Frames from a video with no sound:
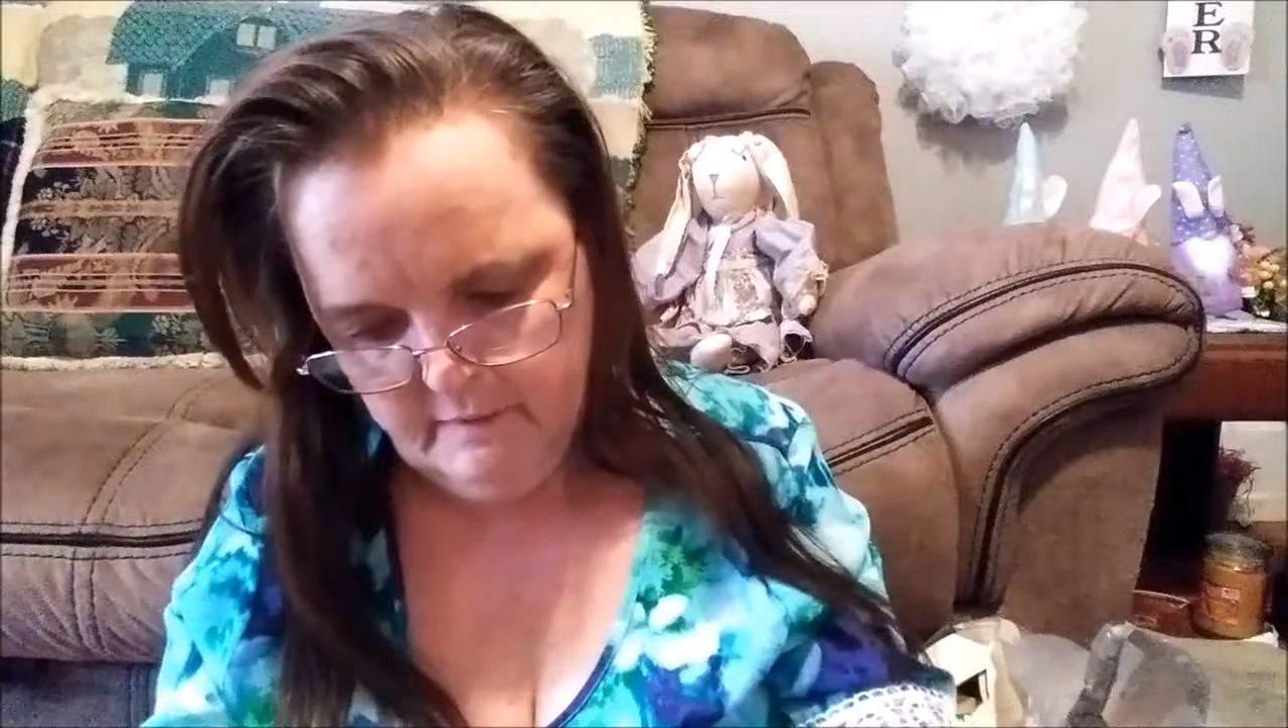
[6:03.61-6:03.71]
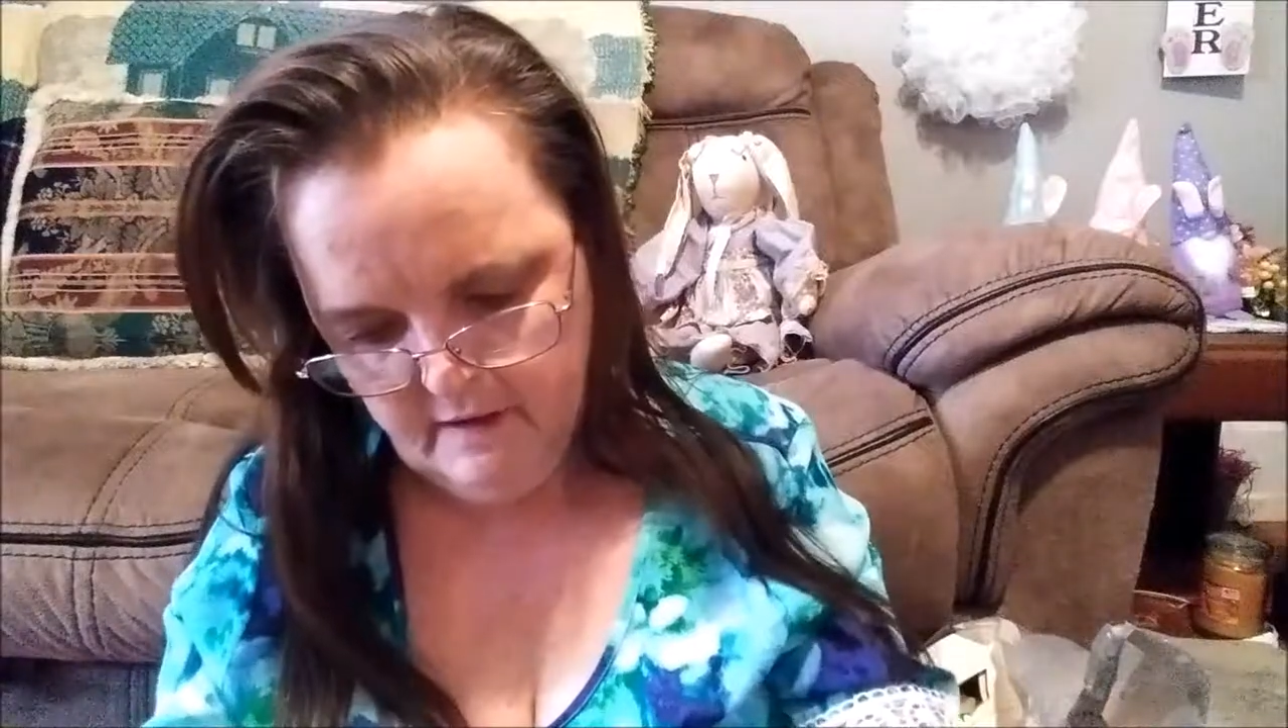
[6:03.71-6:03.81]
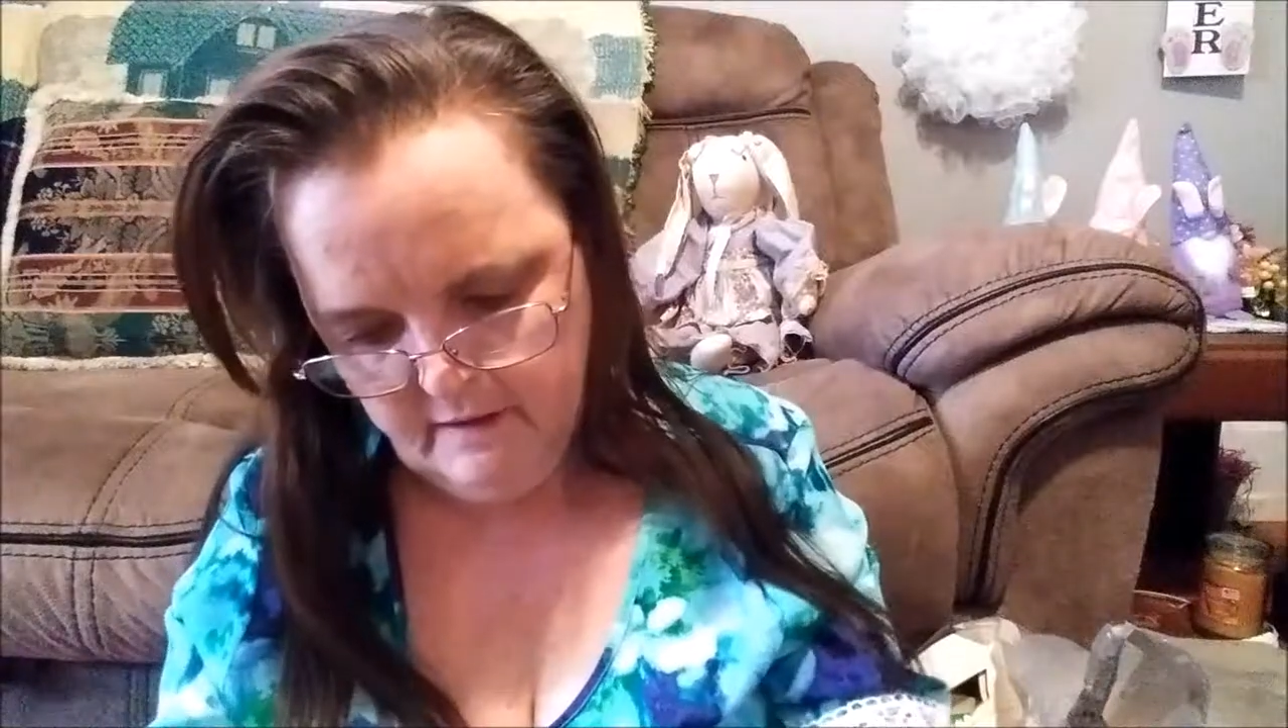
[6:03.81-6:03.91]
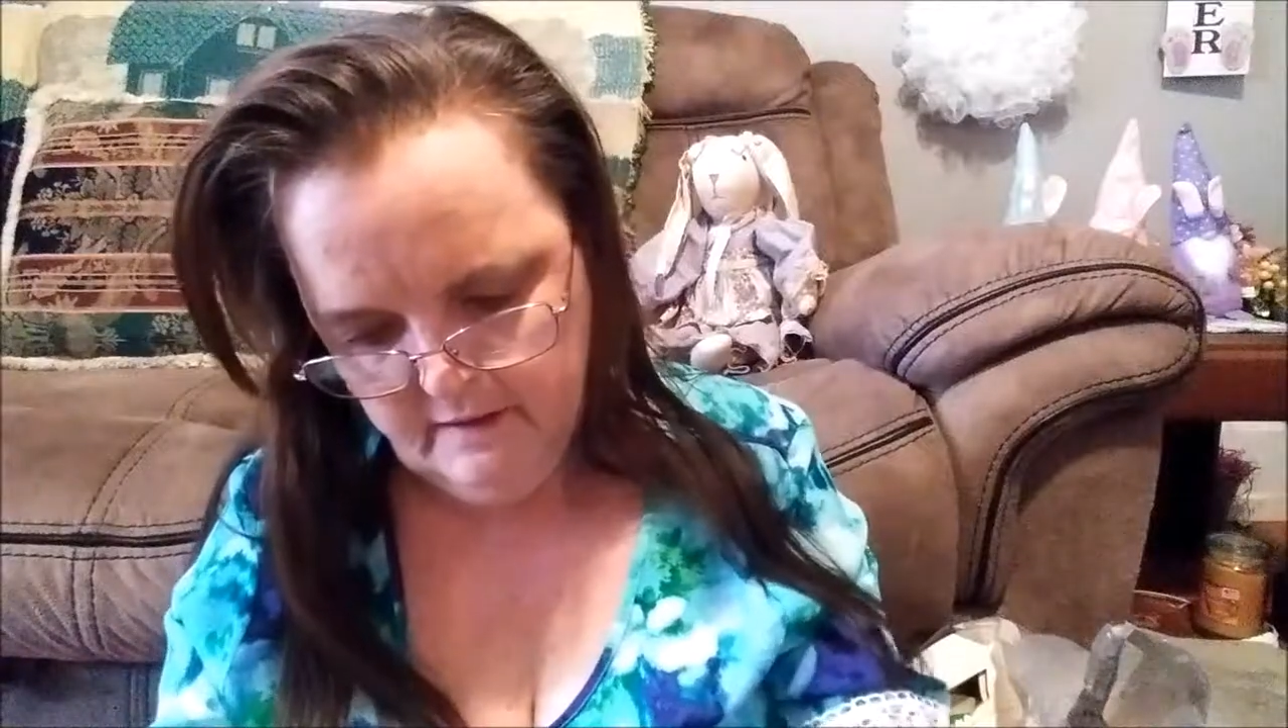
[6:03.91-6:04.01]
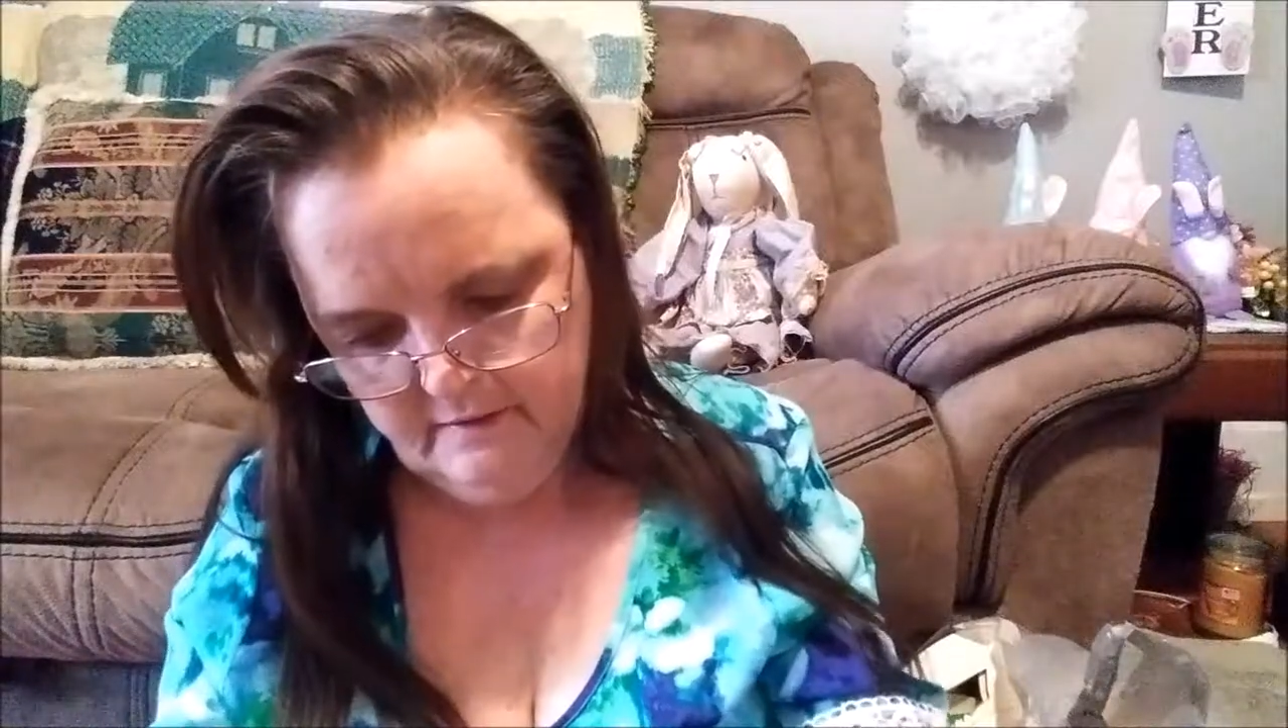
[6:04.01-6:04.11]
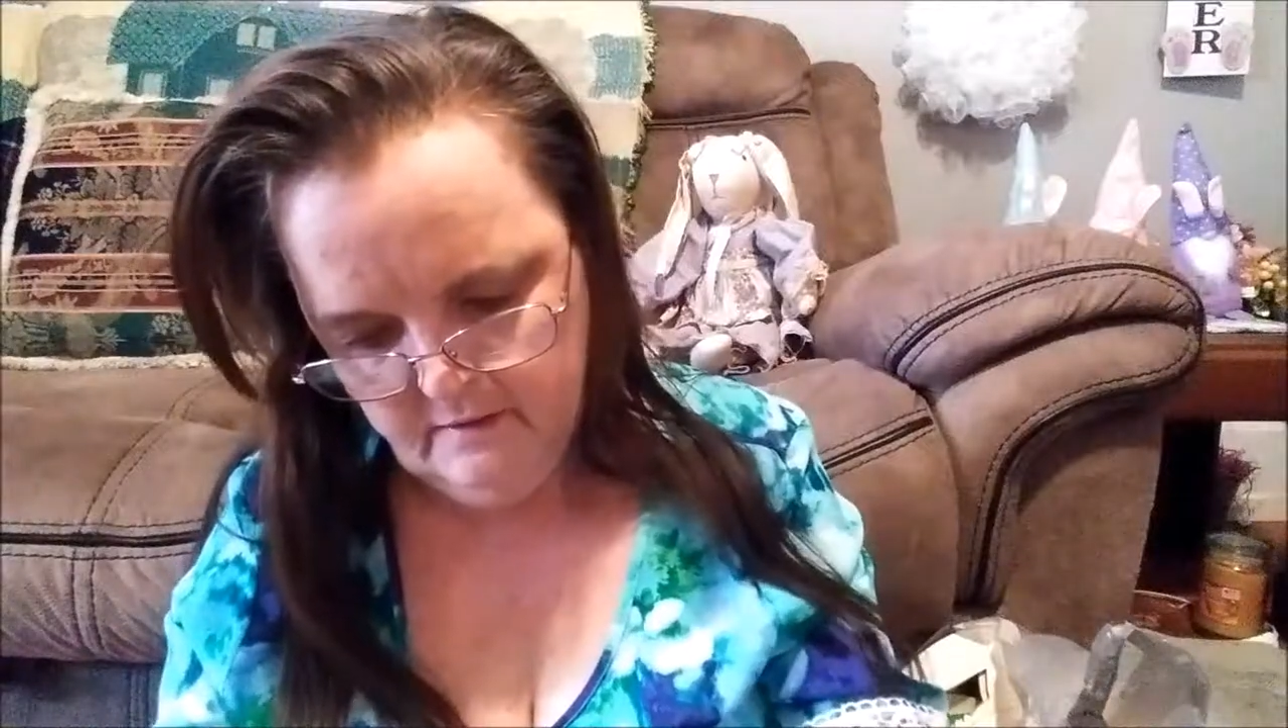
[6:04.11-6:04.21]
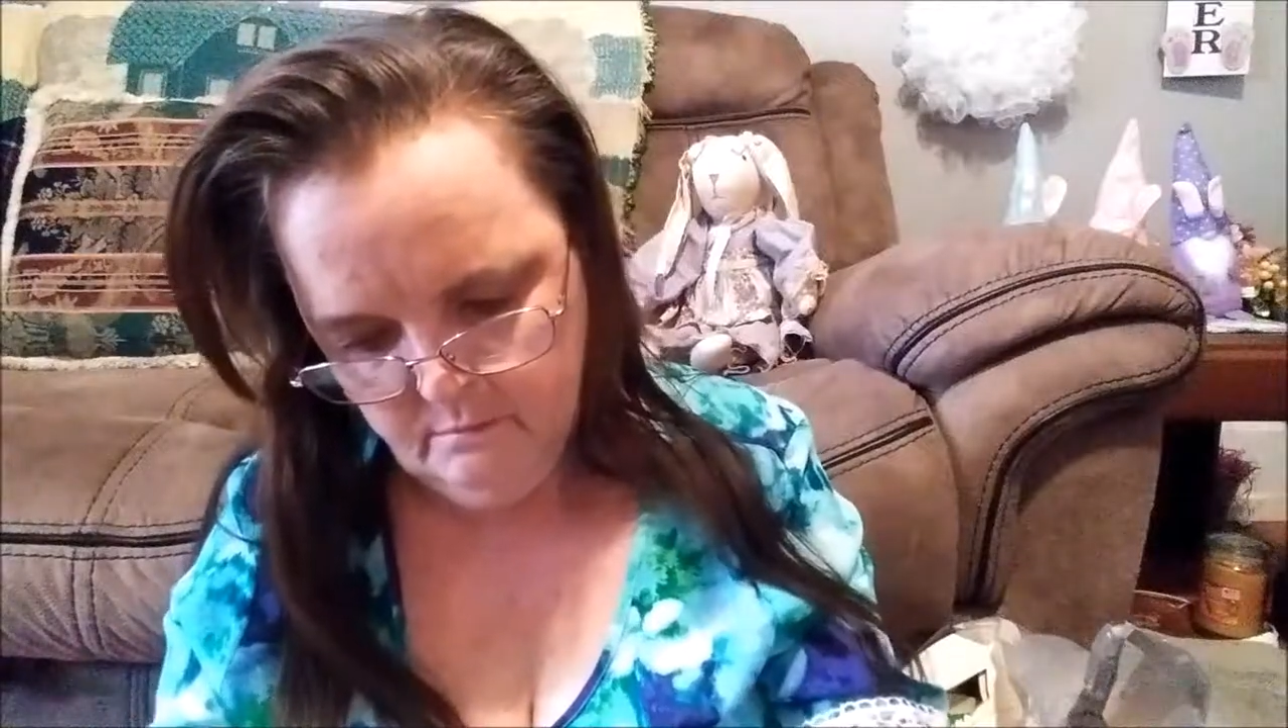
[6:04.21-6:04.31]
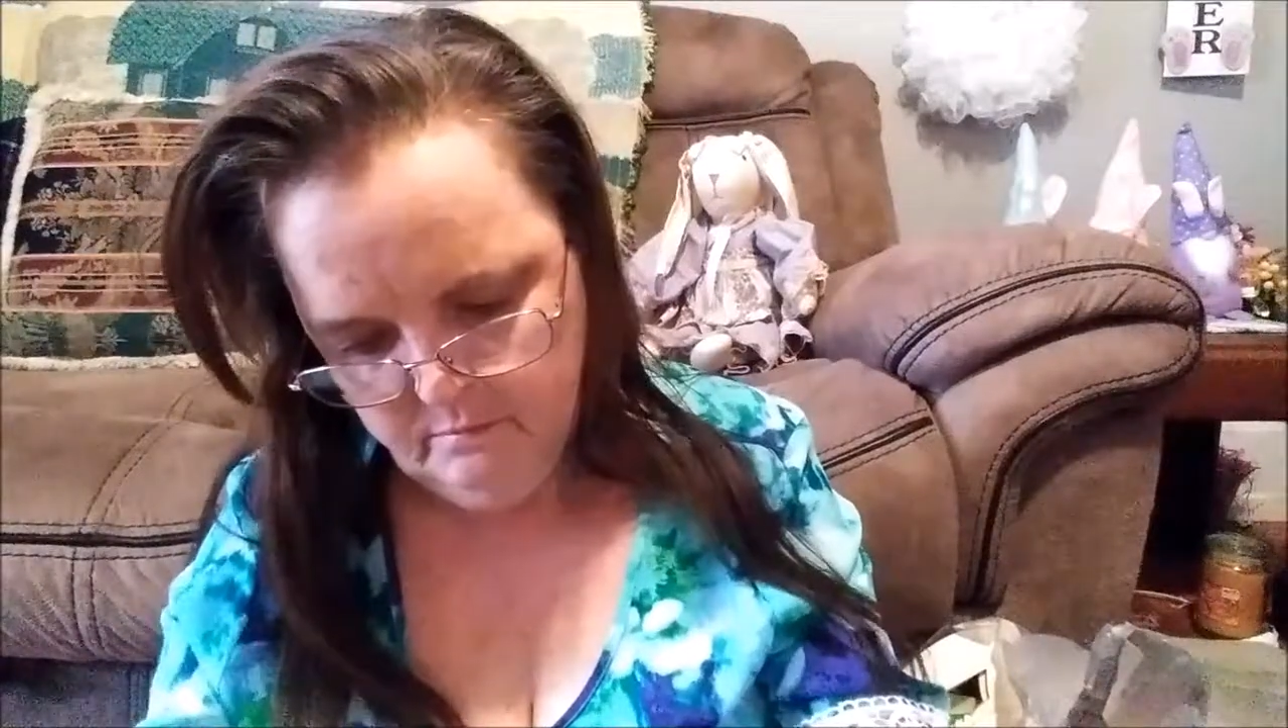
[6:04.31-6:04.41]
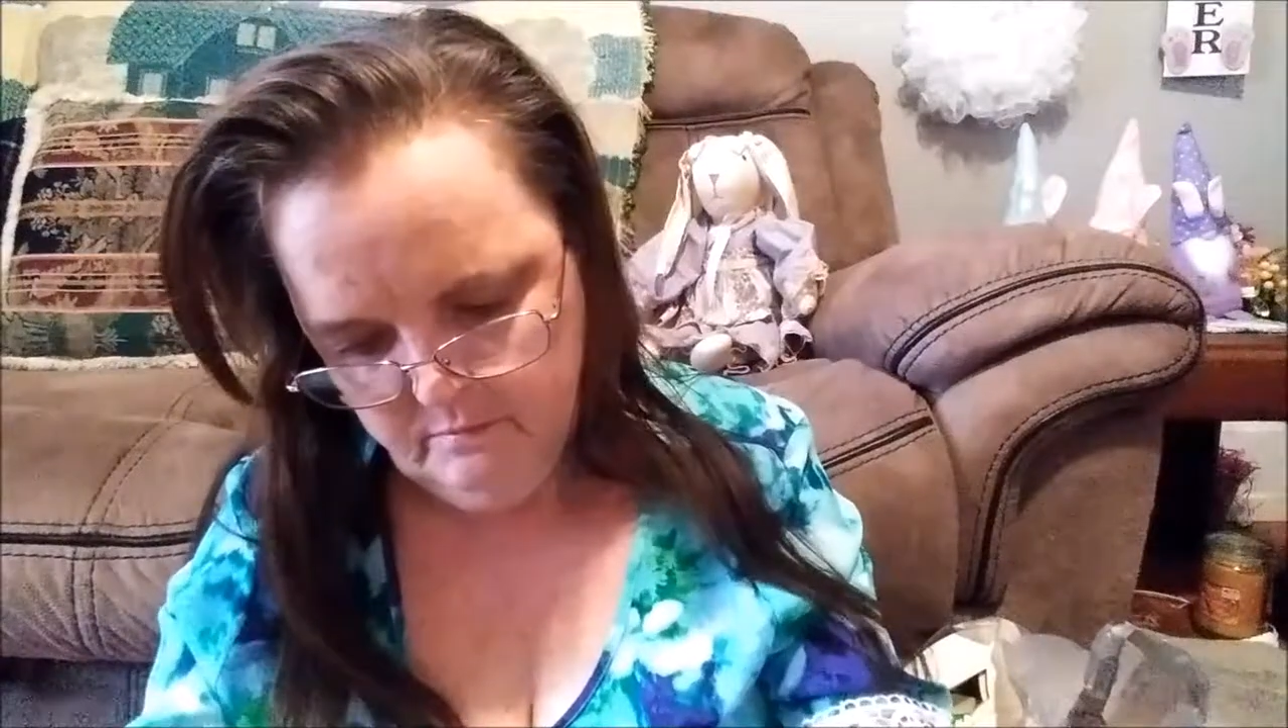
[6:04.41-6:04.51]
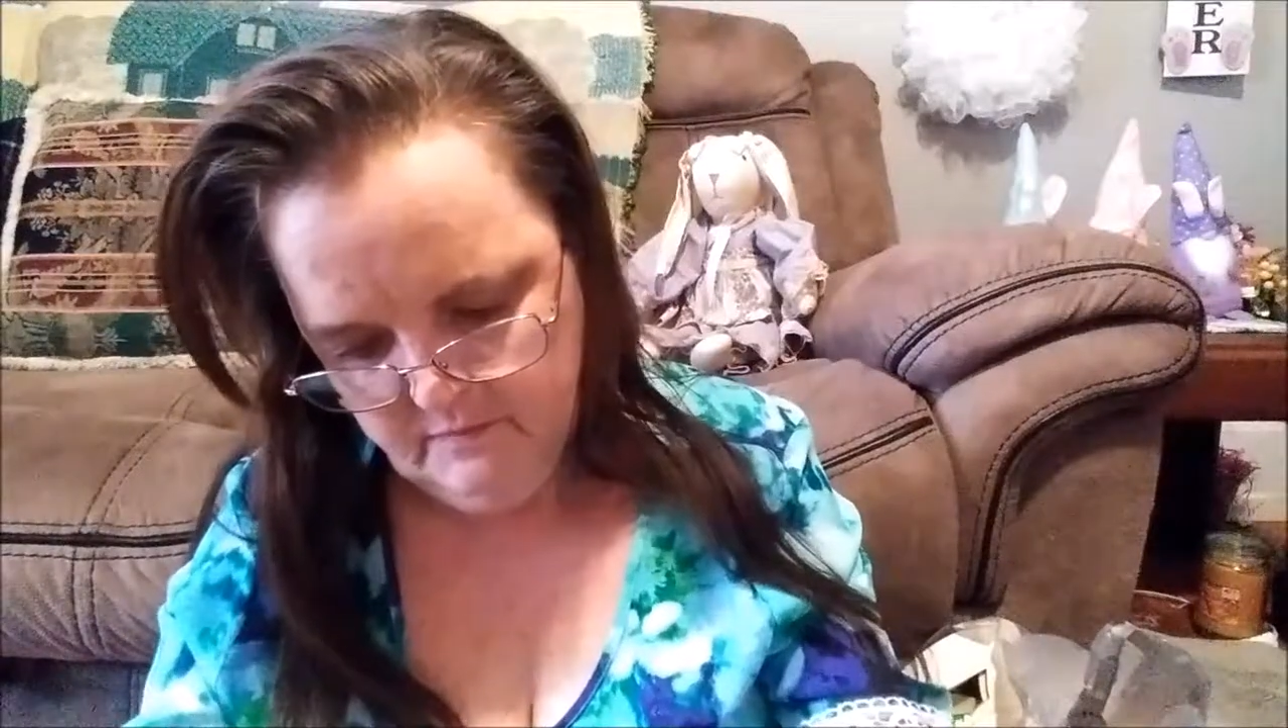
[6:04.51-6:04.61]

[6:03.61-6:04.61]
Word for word: about getting the